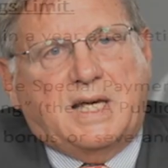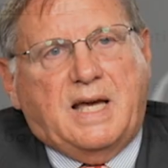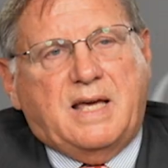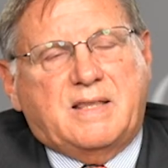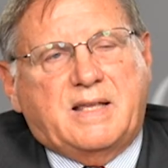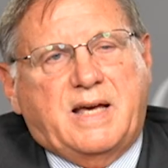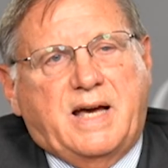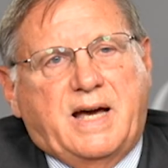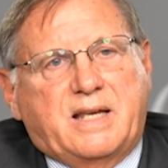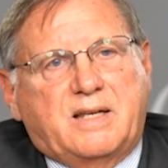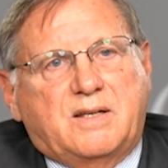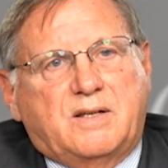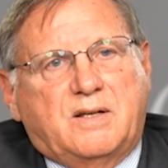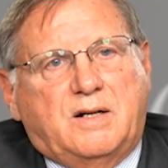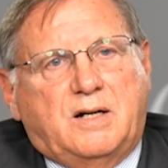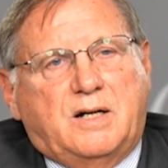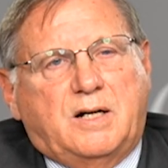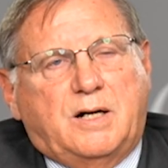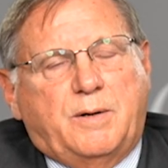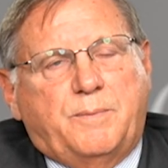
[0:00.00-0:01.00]
that
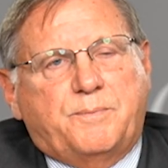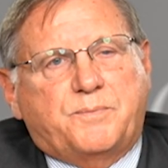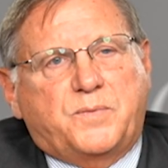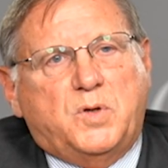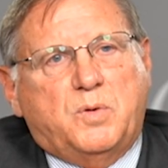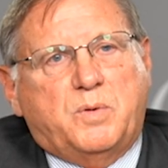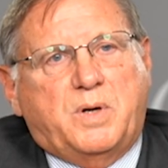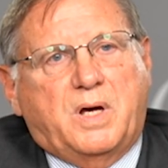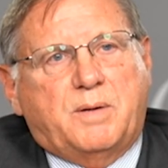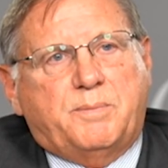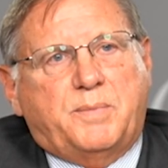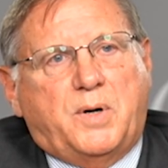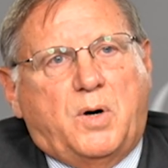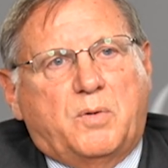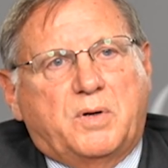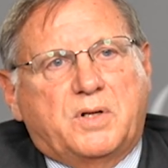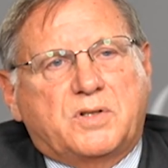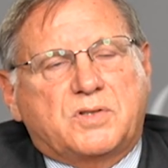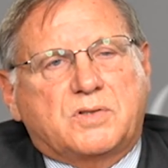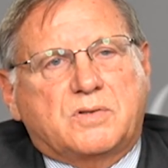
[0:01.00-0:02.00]
you get a
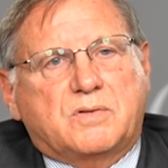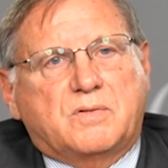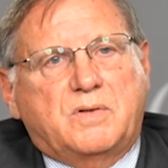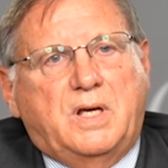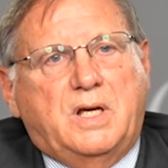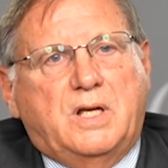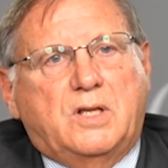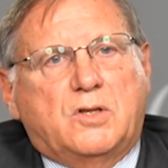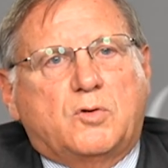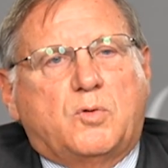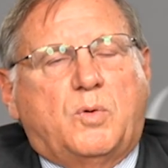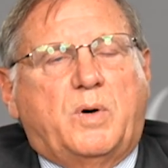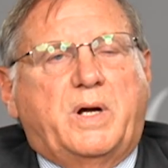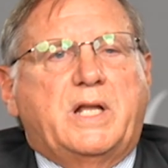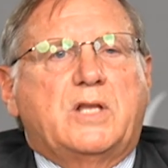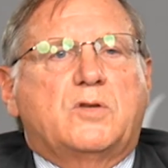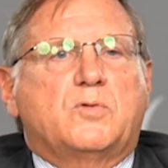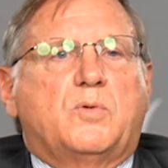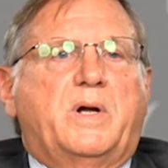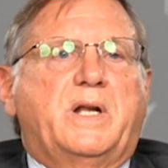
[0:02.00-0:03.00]
bonus in
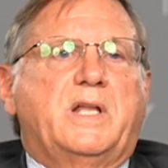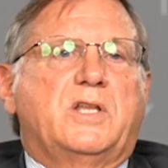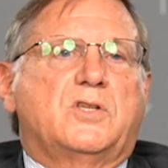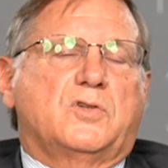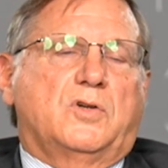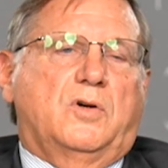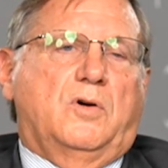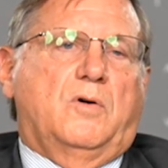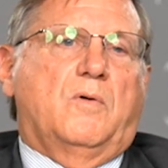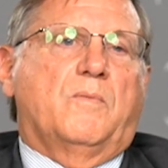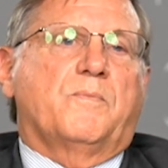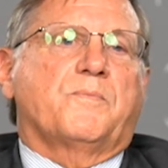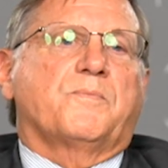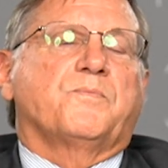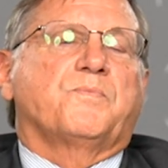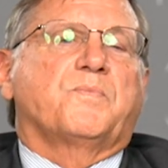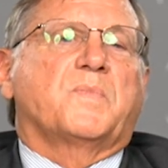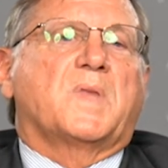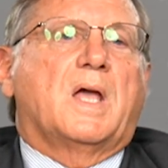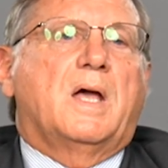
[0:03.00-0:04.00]
2022
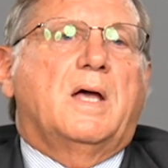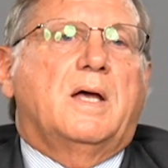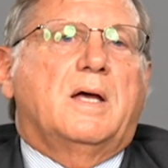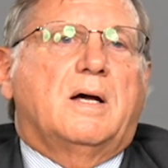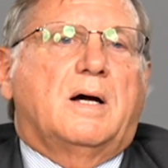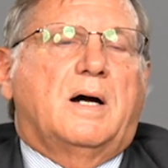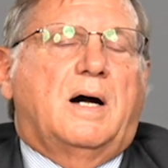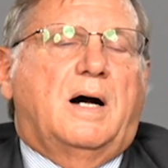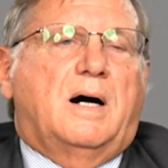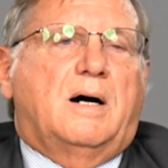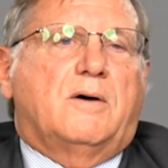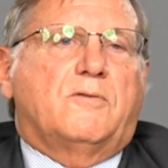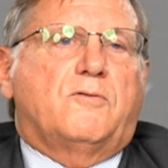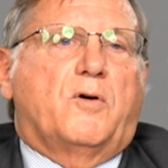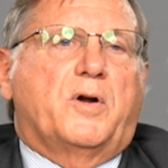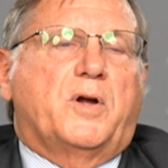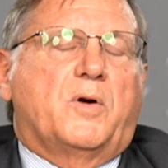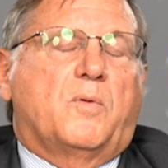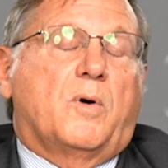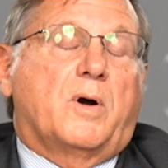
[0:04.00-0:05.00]

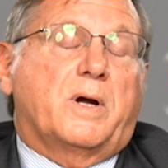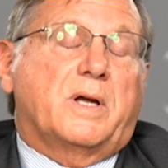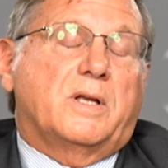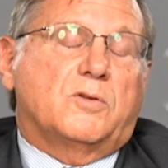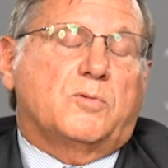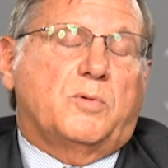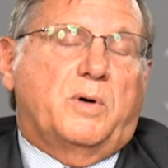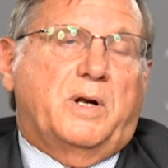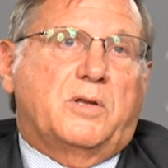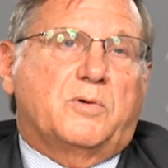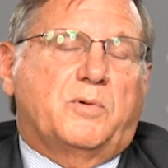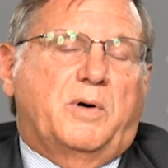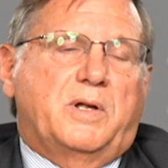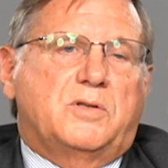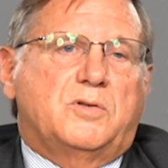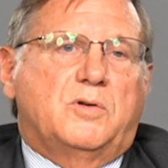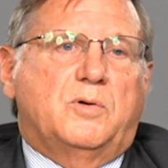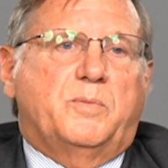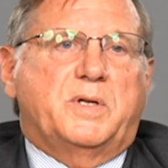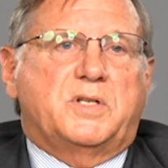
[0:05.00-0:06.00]
for your work in
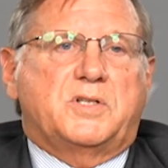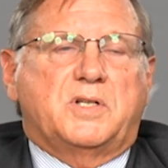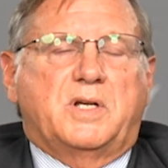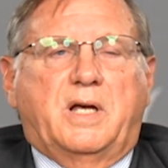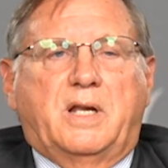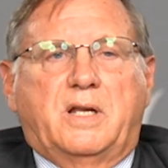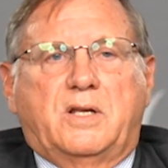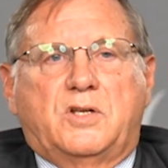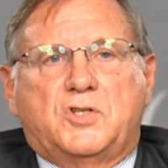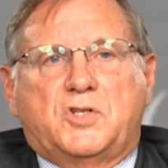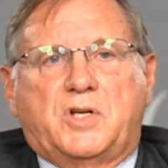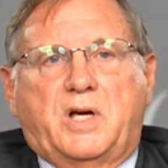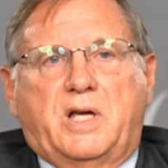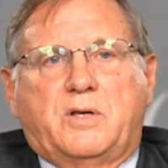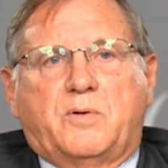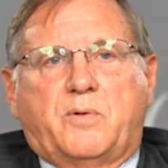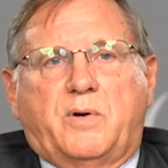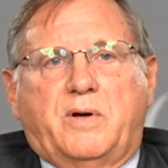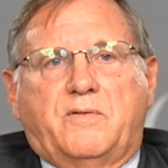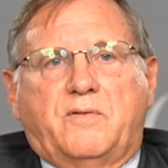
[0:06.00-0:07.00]
2022, but you get it in
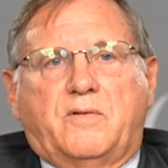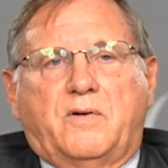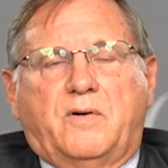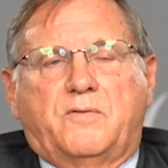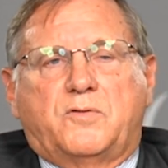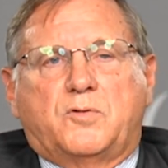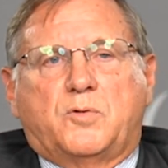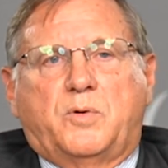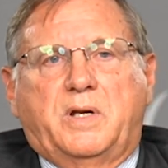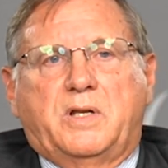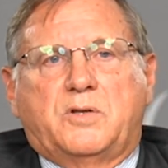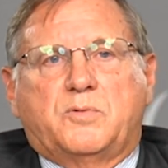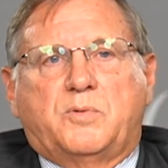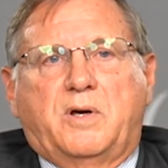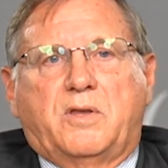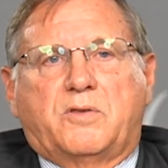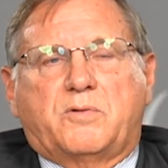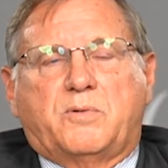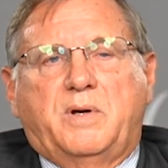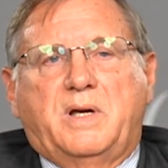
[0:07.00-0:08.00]
January of
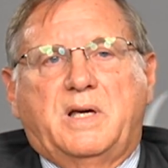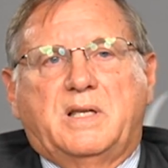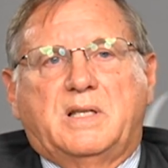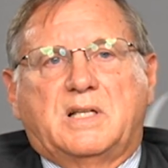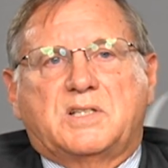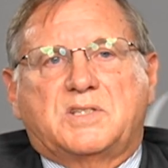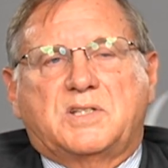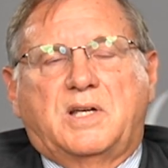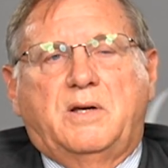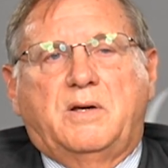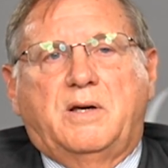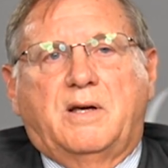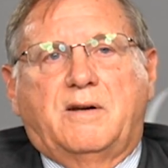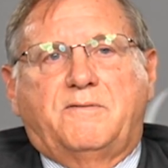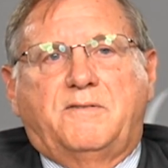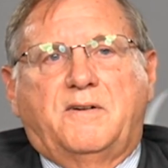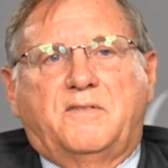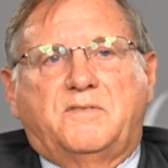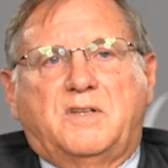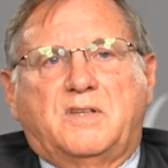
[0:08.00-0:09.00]
2023, and let's say you get a
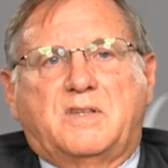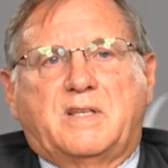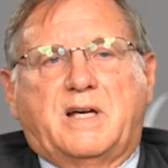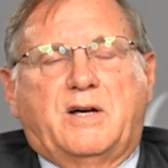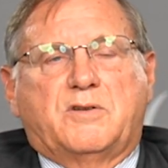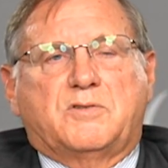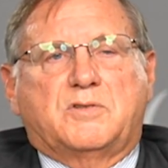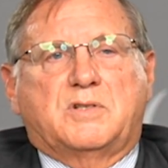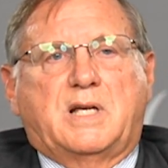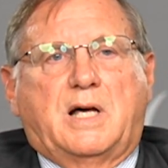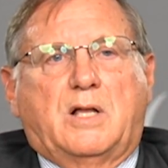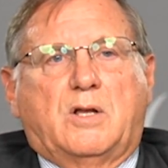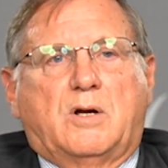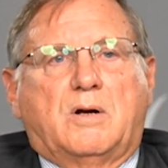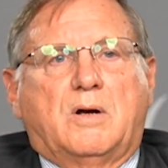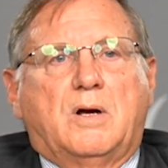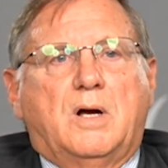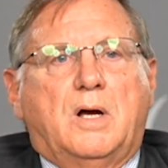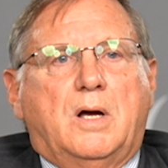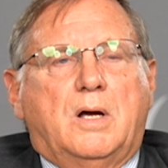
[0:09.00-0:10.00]
$50,000
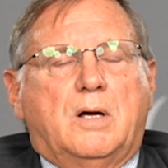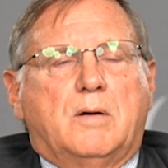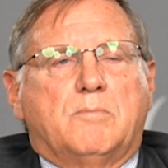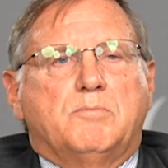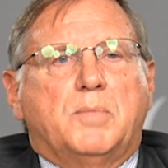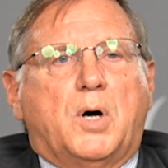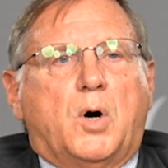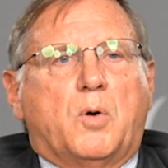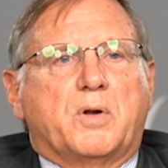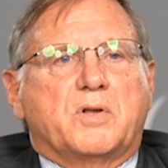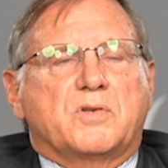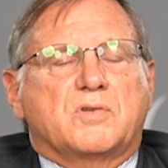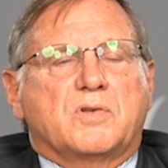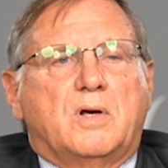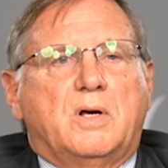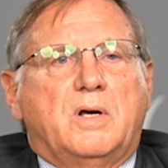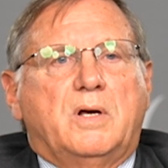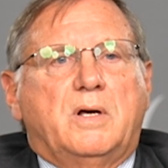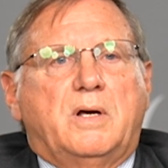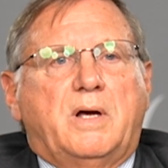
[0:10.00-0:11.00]
bonus,
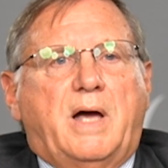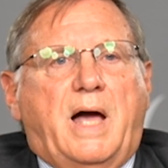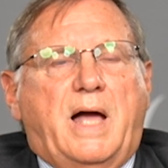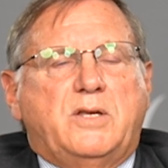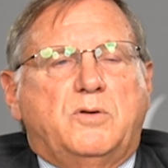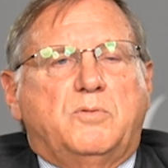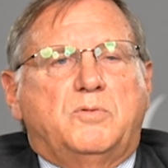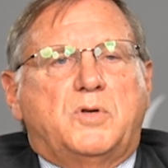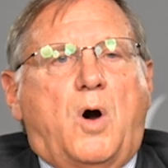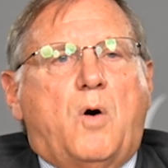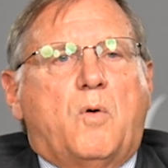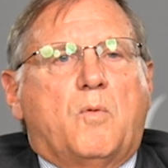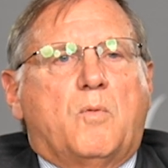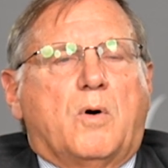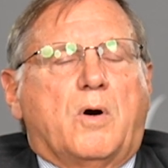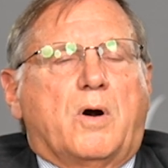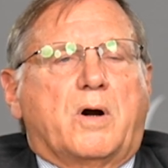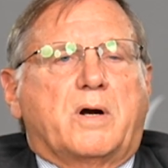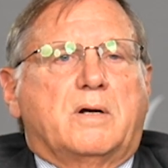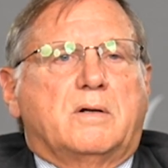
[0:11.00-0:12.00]
and you don't
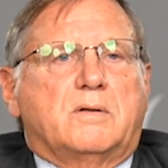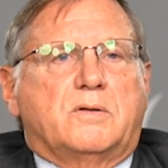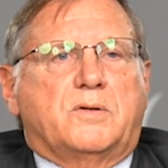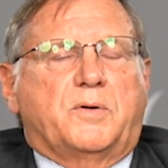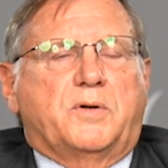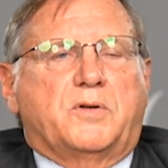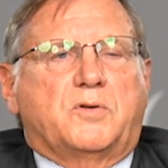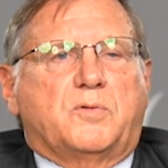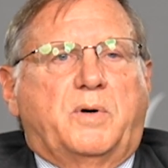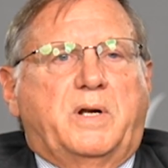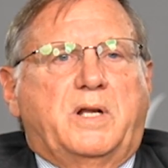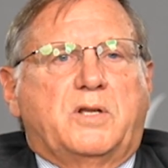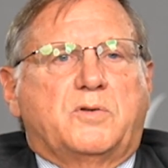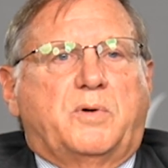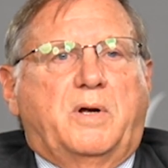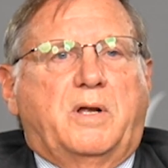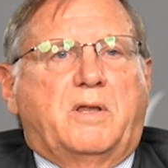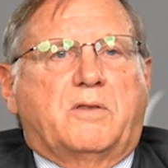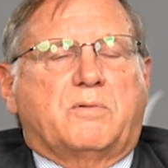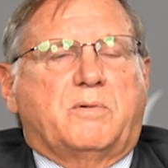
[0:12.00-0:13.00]
work during
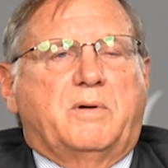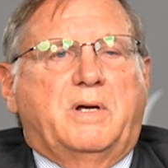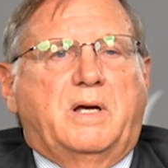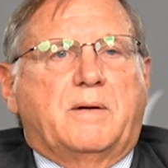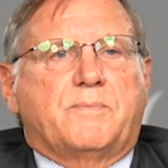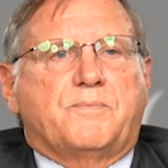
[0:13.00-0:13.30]
2023.